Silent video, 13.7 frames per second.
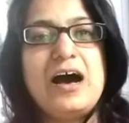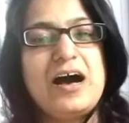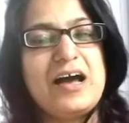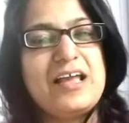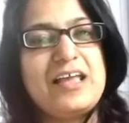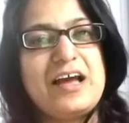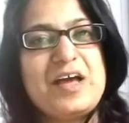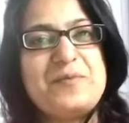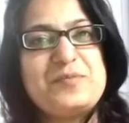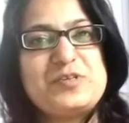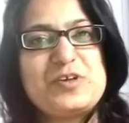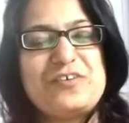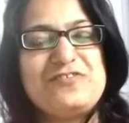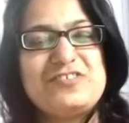Hi, I'm a
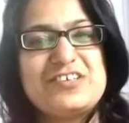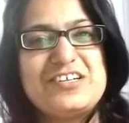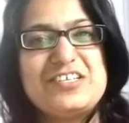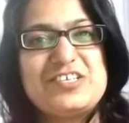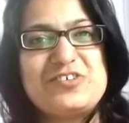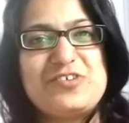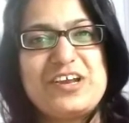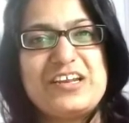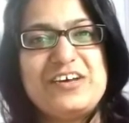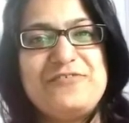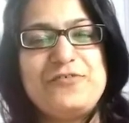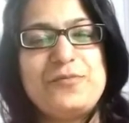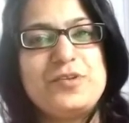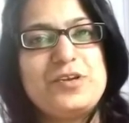soft skills trainer
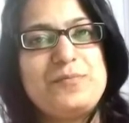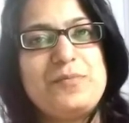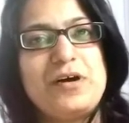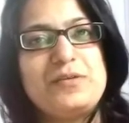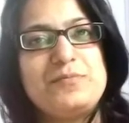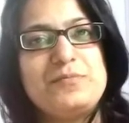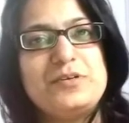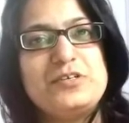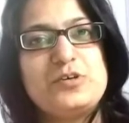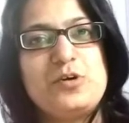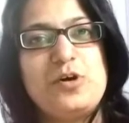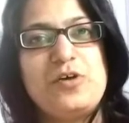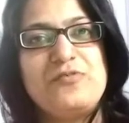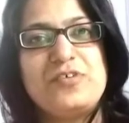from the Department
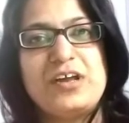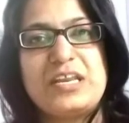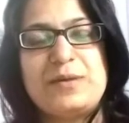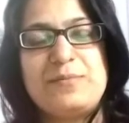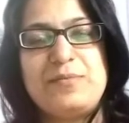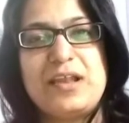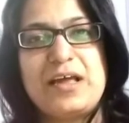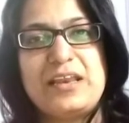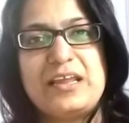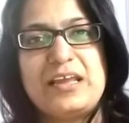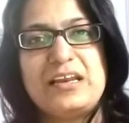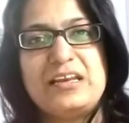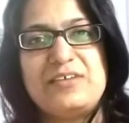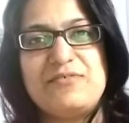of Career
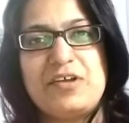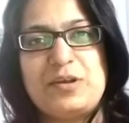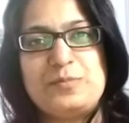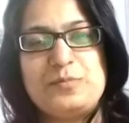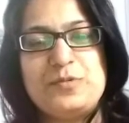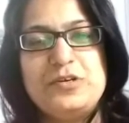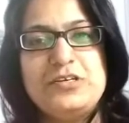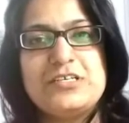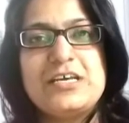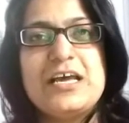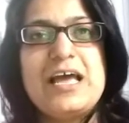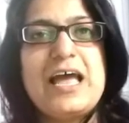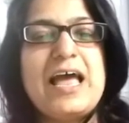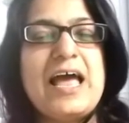Planning and Development,
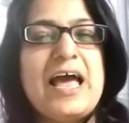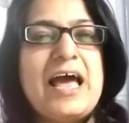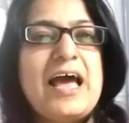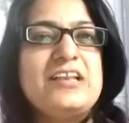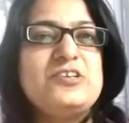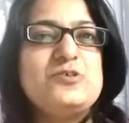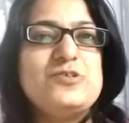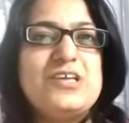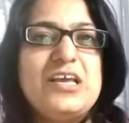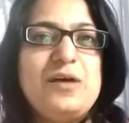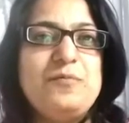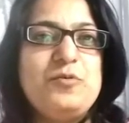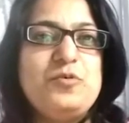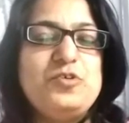and today
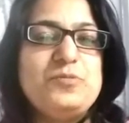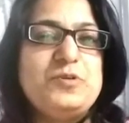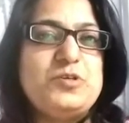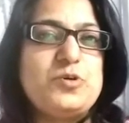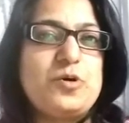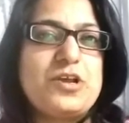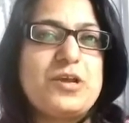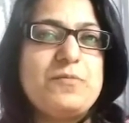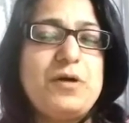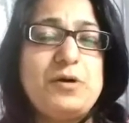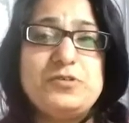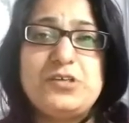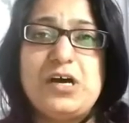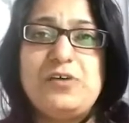I'm going to be talking
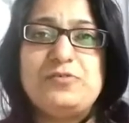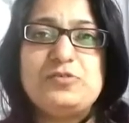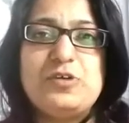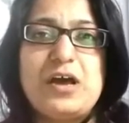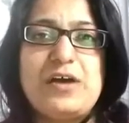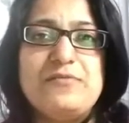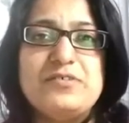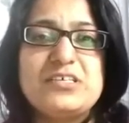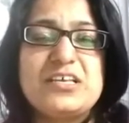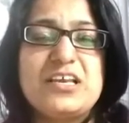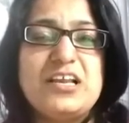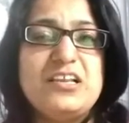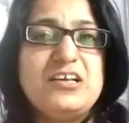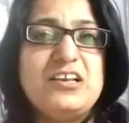about how to have a
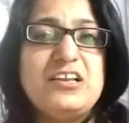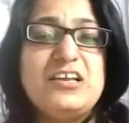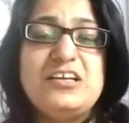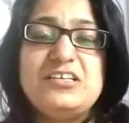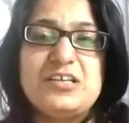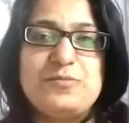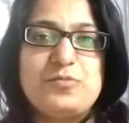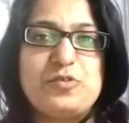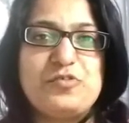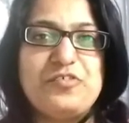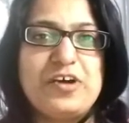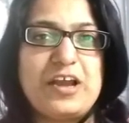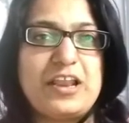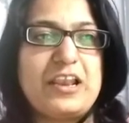killer LinkedIn
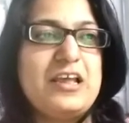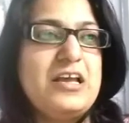profile.